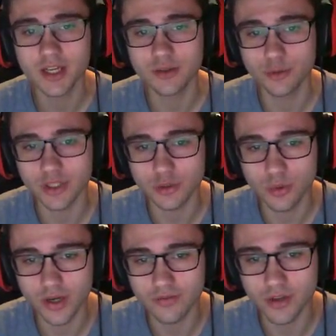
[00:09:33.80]
with
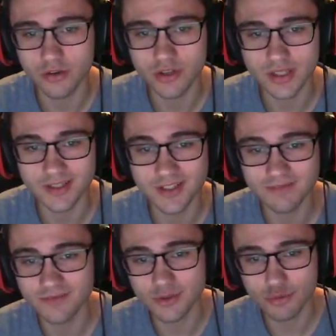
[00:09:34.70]
20 furies. And
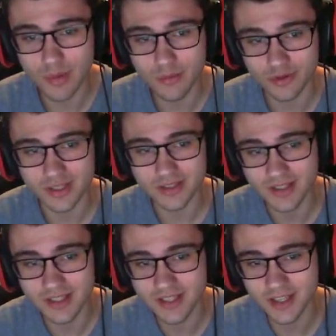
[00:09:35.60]
just, just remember,
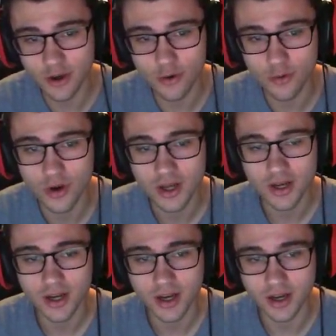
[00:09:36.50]
these can go
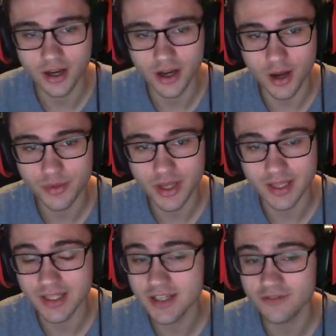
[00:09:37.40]
uh, up to
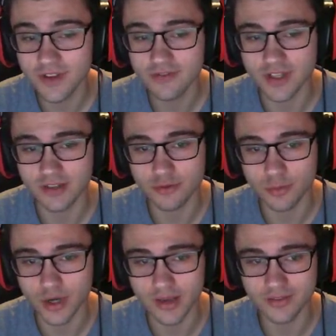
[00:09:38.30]
at least 50
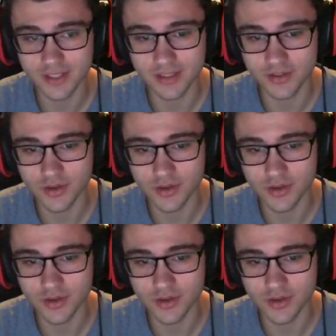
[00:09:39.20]
from what I've seen.